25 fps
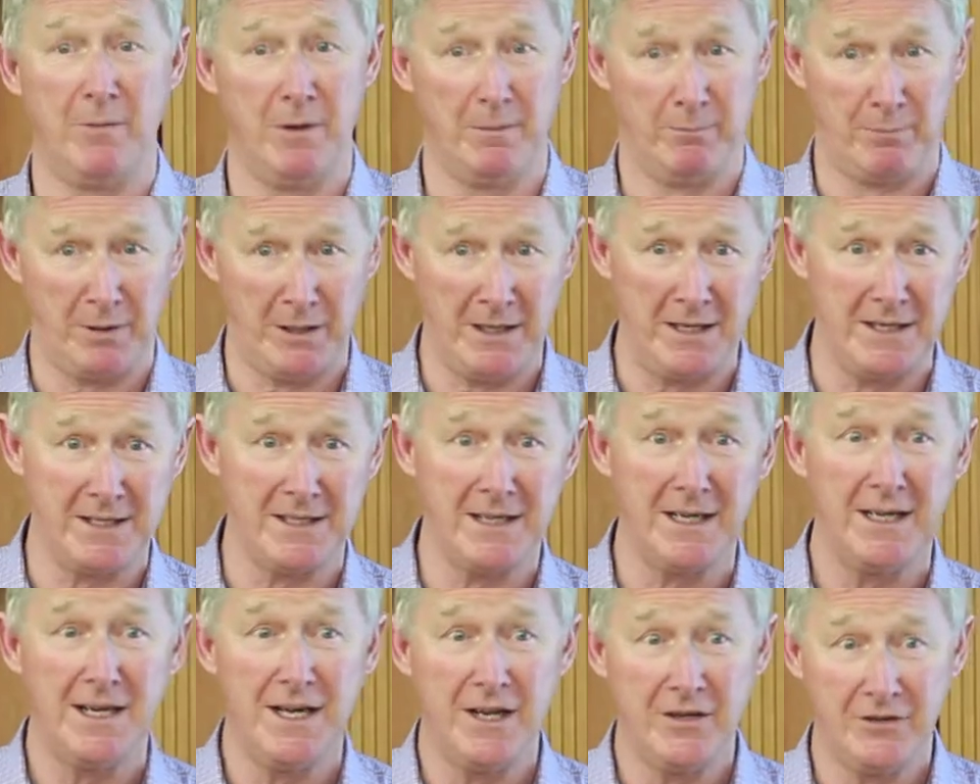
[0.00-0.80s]
But
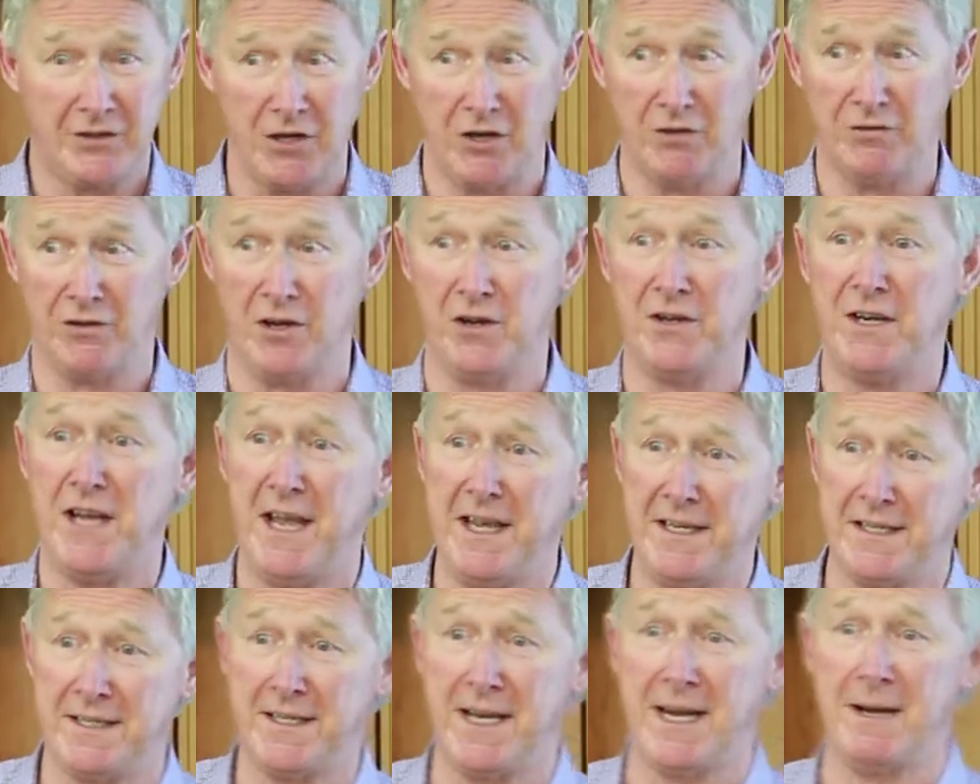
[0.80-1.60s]
please don't, don't
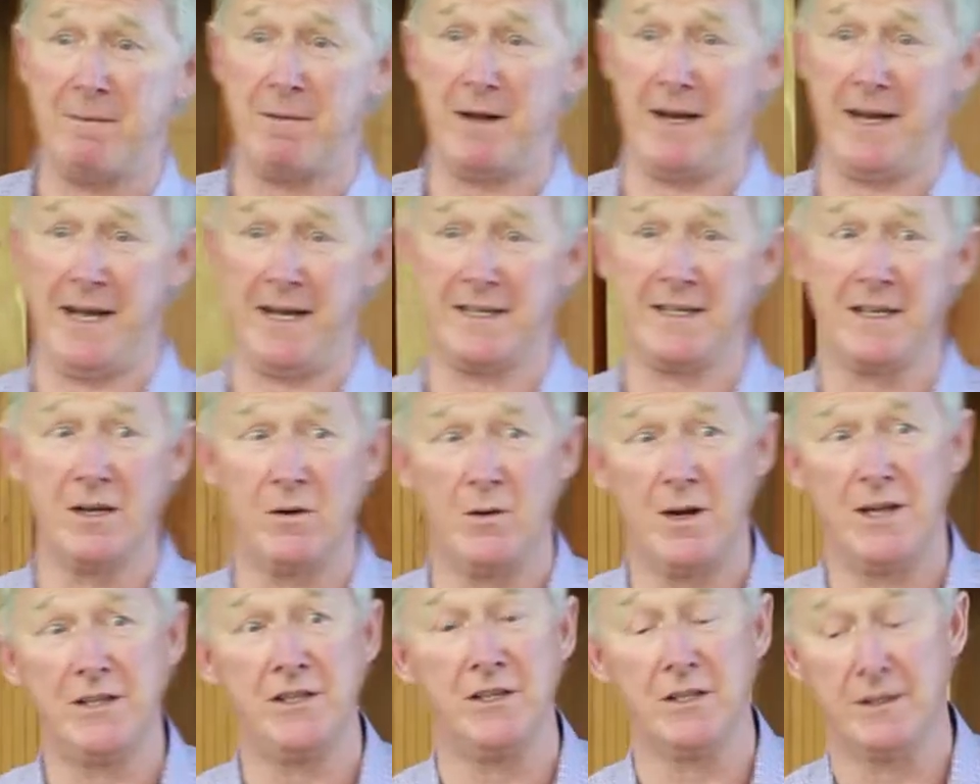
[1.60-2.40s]
hesitate about asking
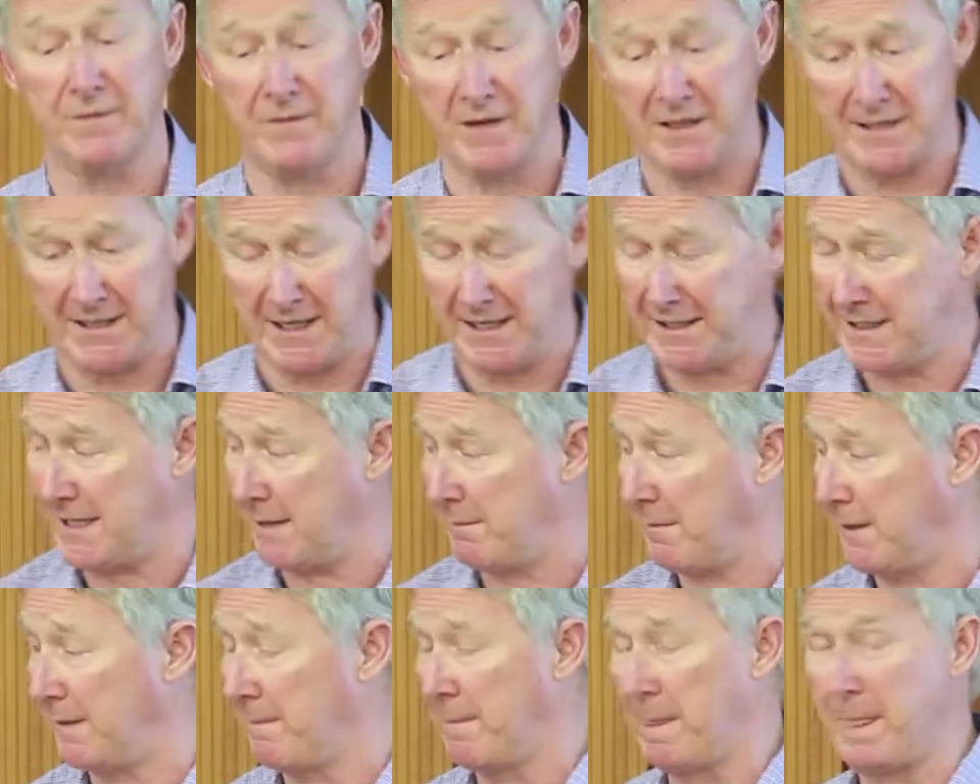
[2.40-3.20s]
questions if I say
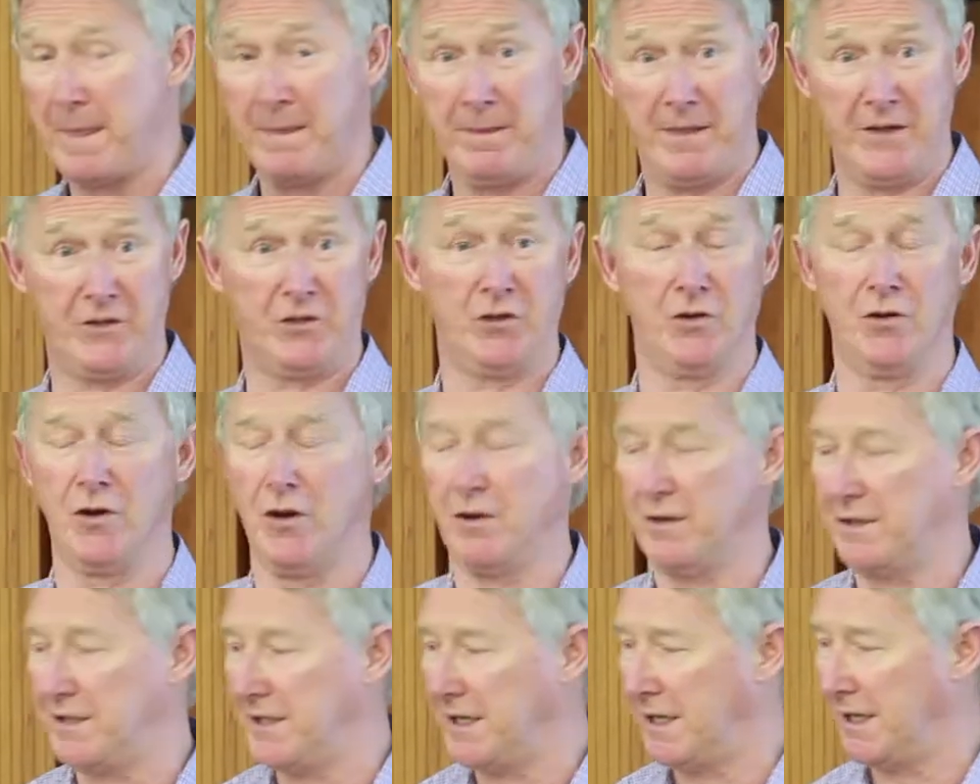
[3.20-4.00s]
something that you're
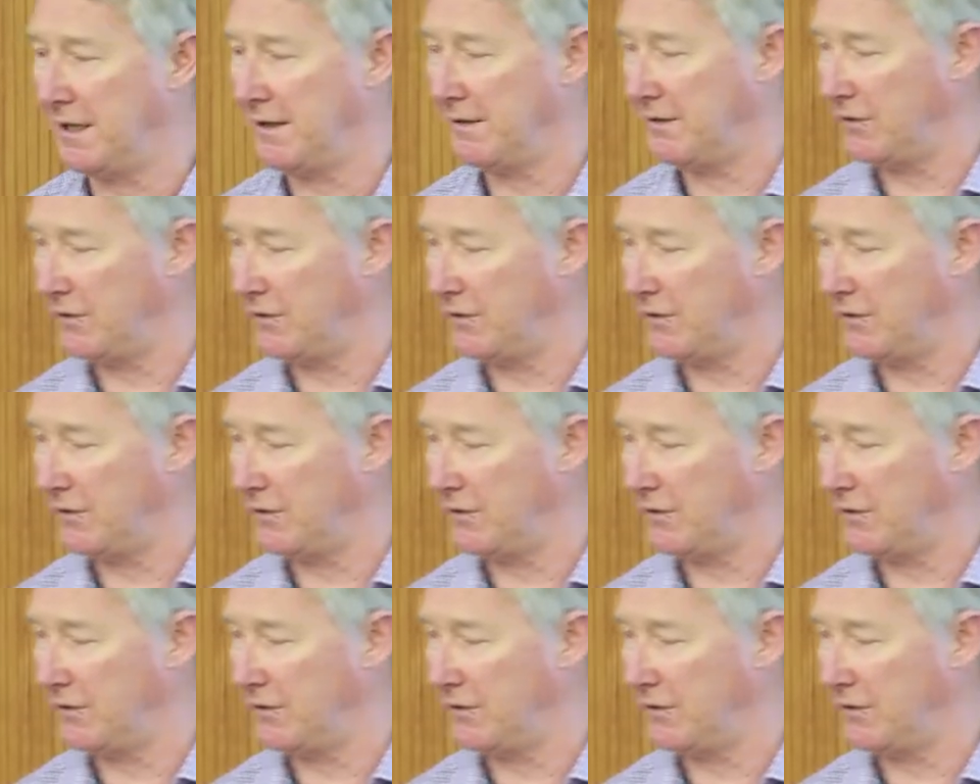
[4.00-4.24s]
not uh,